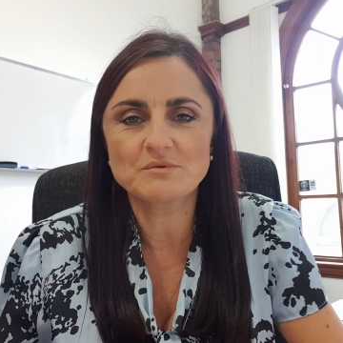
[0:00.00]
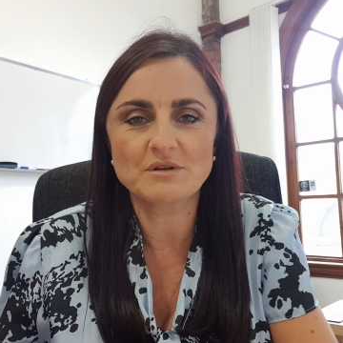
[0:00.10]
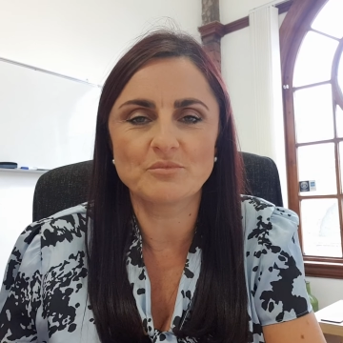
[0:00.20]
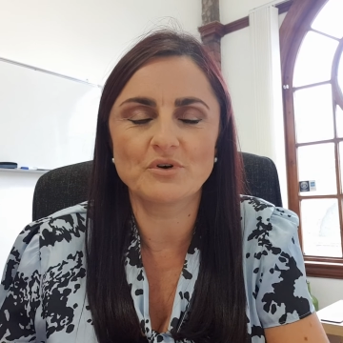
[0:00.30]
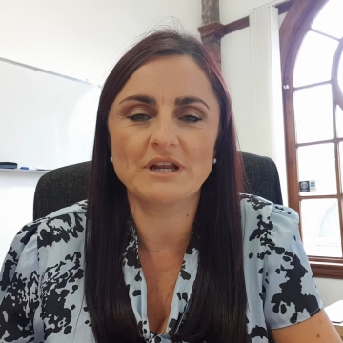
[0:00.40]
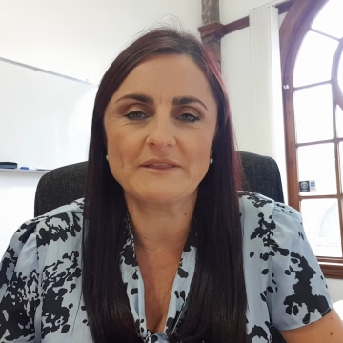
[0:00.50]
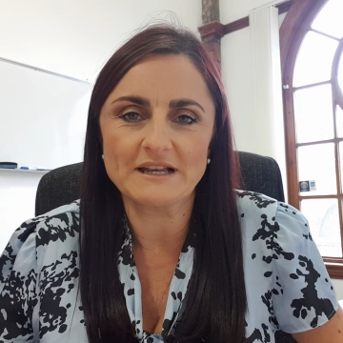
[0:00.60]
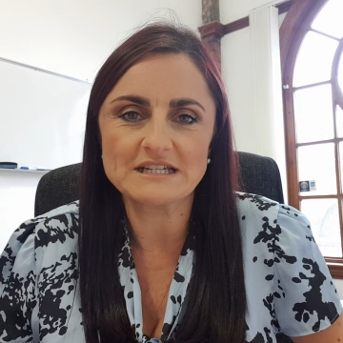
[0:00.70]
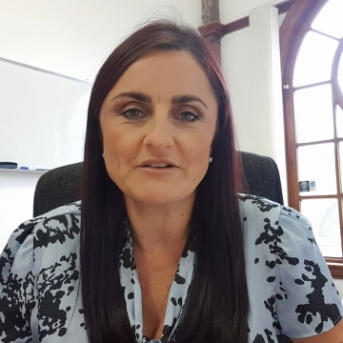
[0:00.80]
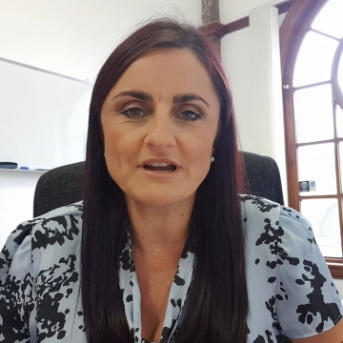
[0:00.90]
We can point you in
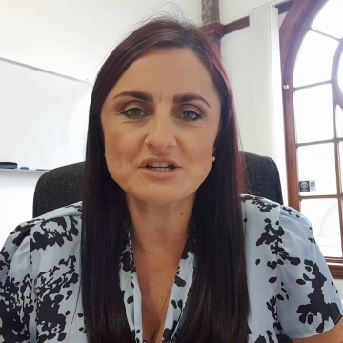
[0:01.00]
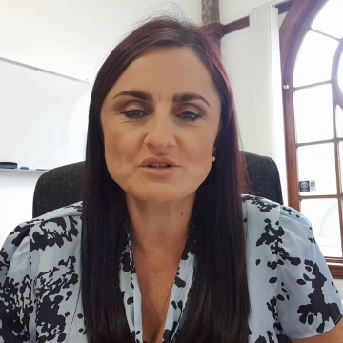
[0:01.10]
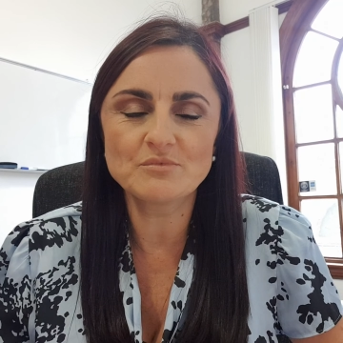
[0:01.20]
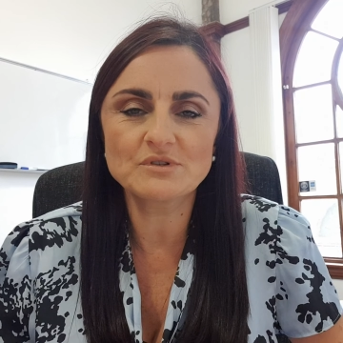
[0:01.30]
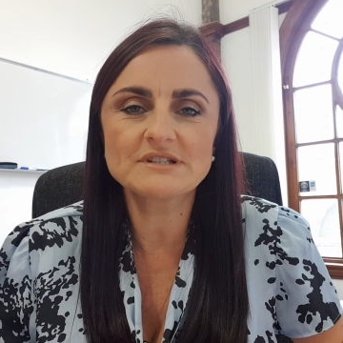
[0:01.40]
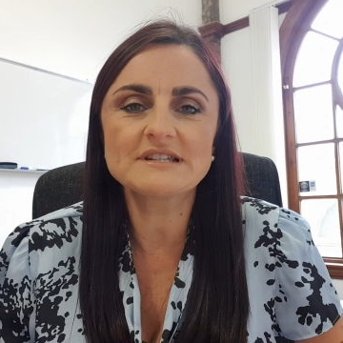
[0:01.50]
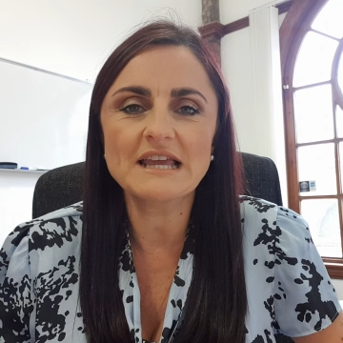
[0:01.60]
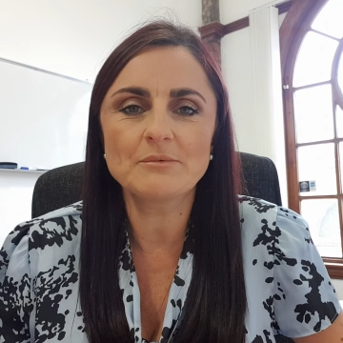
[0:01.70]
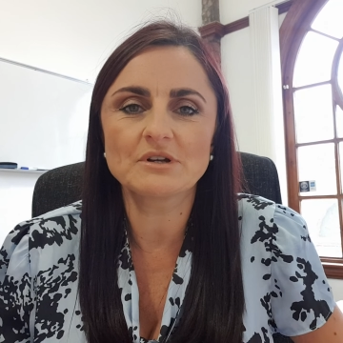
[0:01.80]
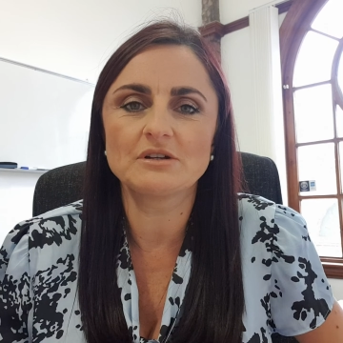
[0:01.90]
that direction, but
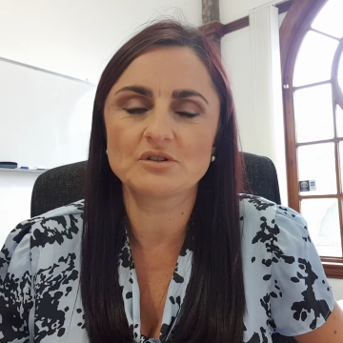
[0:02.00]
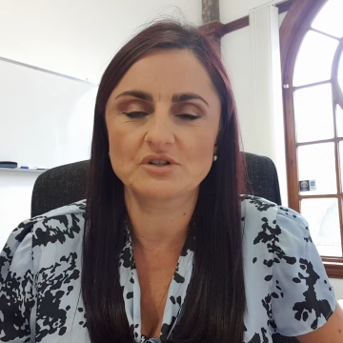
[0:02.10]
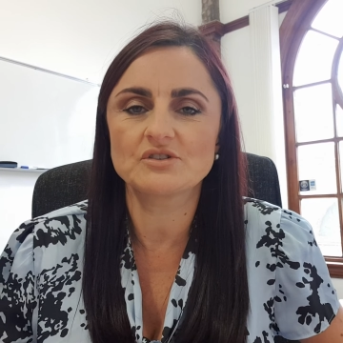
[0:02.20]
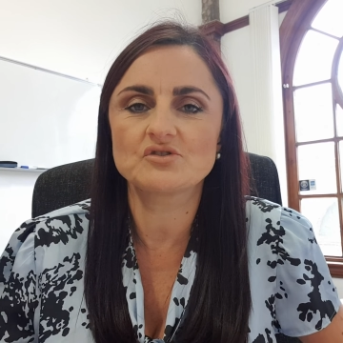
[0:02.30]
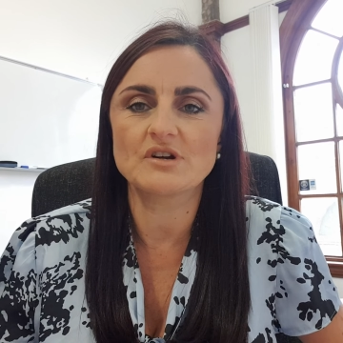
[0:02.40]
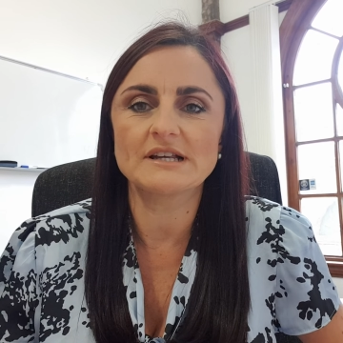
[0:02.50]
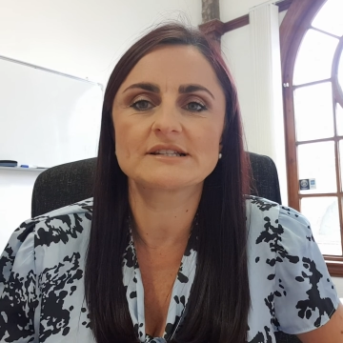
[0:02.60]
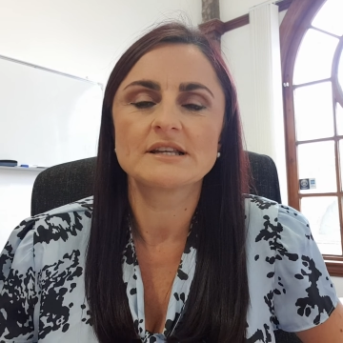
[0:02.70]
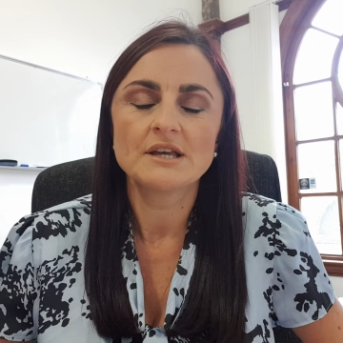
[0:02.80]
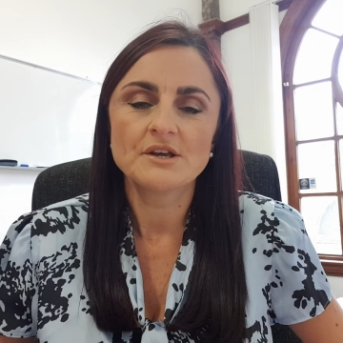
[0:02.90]
today we're going to look at
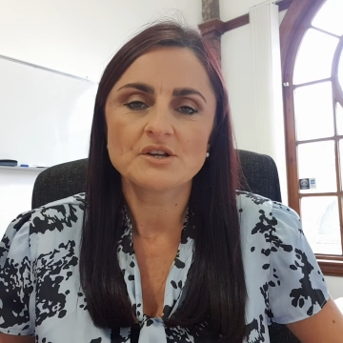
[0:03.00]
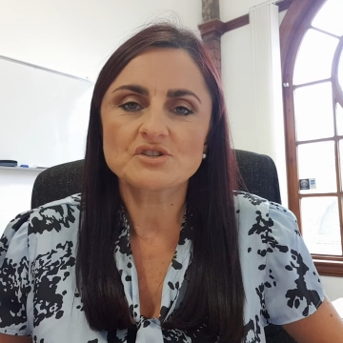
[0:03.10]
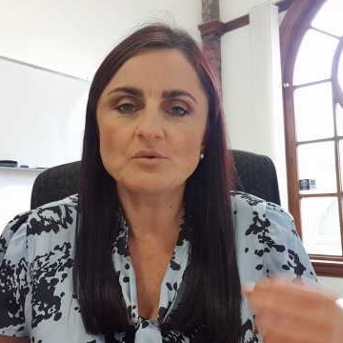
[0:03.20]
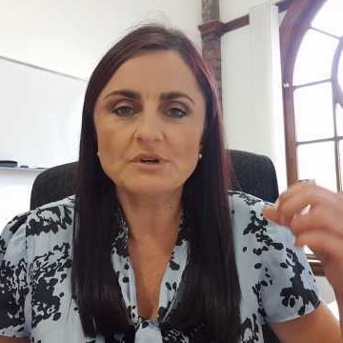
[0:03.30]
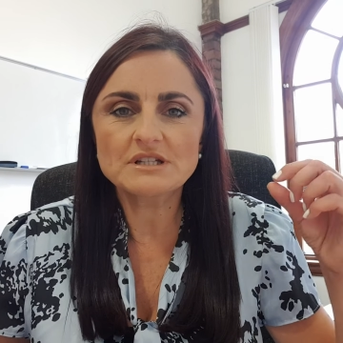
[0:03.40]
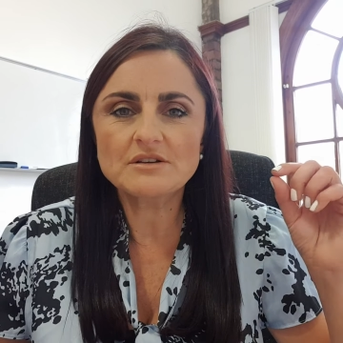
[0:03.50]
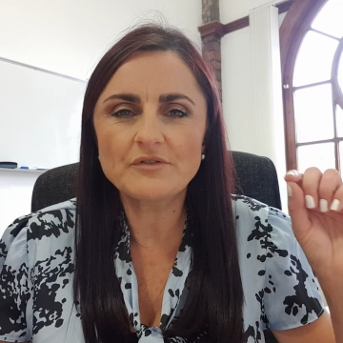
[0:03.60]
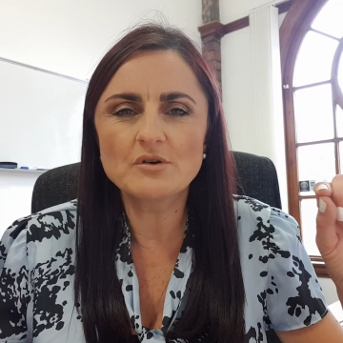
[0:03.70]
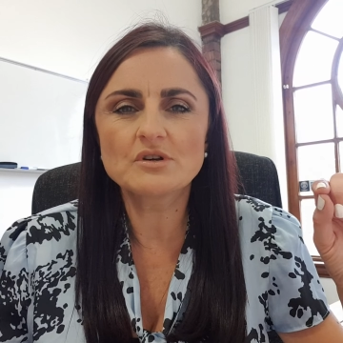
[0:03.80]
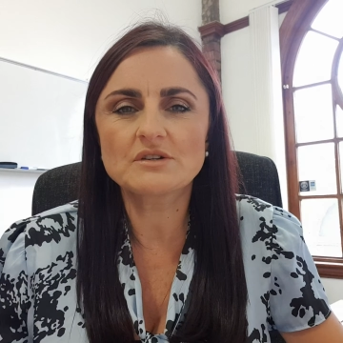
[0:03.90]
stress. So I want you to
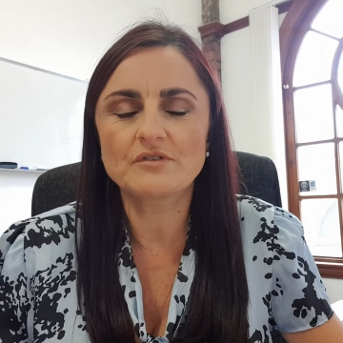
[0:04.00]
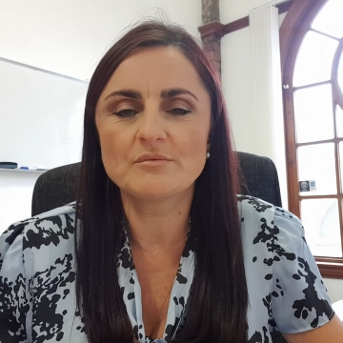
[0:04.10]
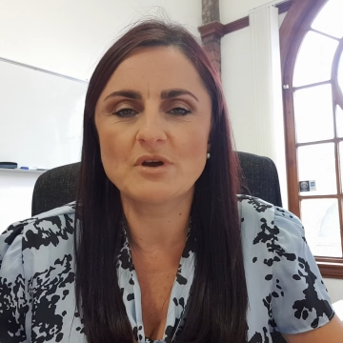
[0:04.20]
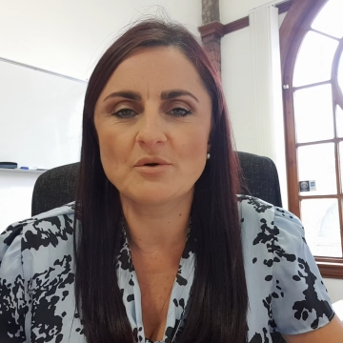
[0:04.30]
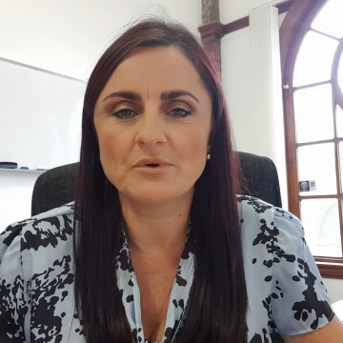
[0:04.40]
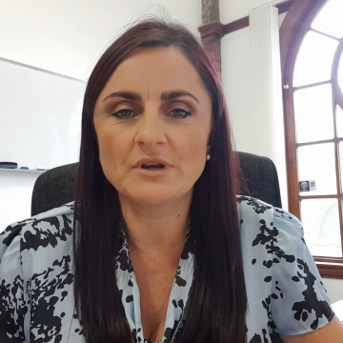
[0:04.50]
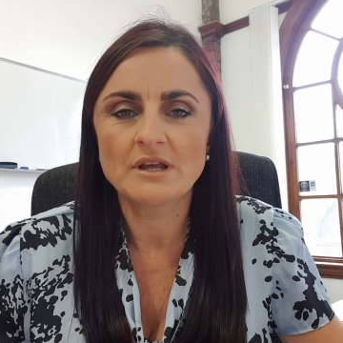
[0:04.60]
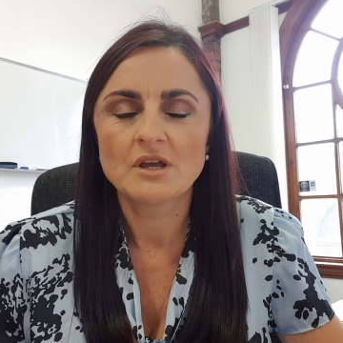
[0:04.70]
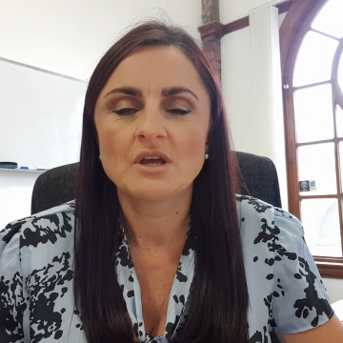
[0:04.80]
focus for a moment.